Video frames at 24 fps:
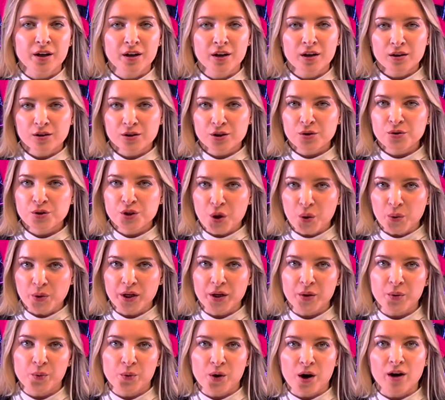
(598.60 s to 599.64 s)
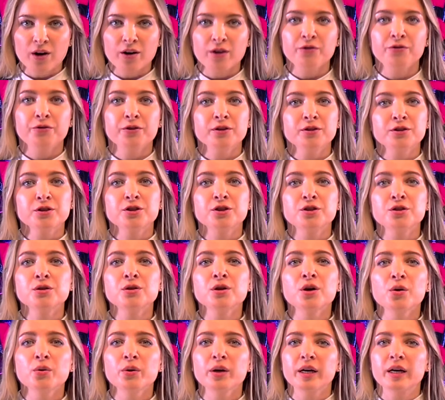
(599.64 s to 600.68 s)
to donate water filters to
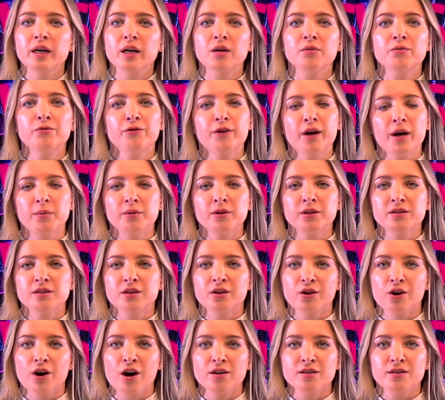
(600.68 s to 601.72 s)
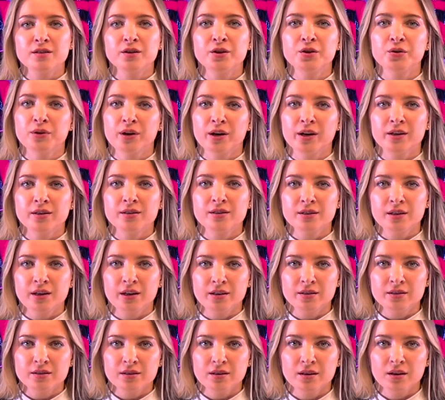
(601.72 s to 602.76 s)
low-income families across the United
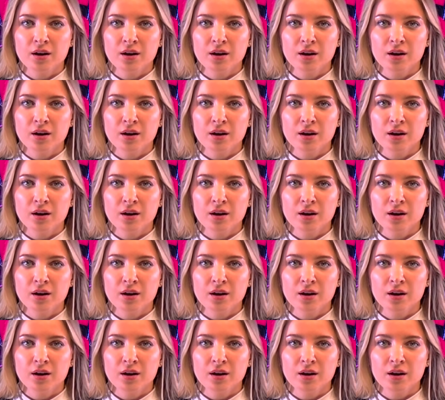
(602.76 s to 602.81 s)
States.